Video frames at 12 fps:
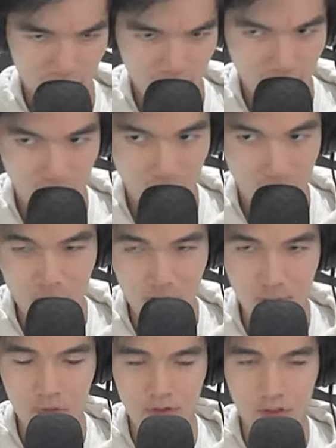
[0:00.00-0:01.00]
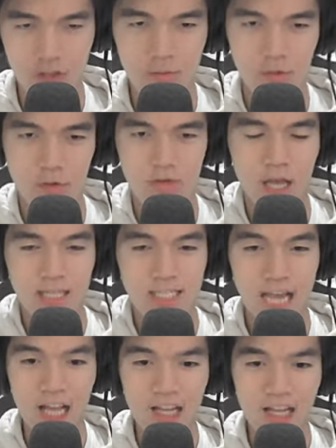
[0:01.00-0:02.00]
Here's the moves. Here's the move.
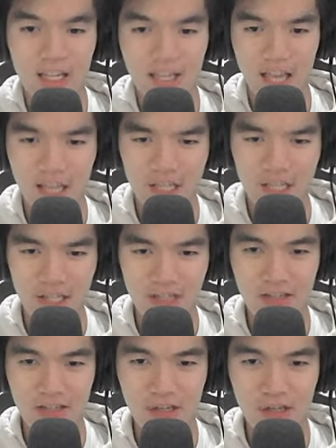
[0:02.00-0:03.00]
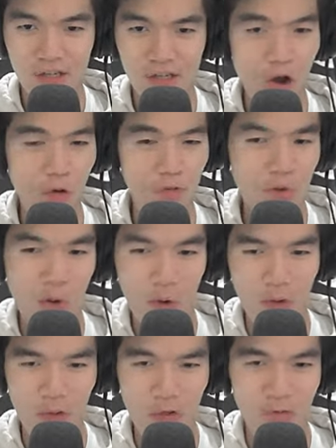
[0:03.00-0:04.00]
Talon gets no door rooms.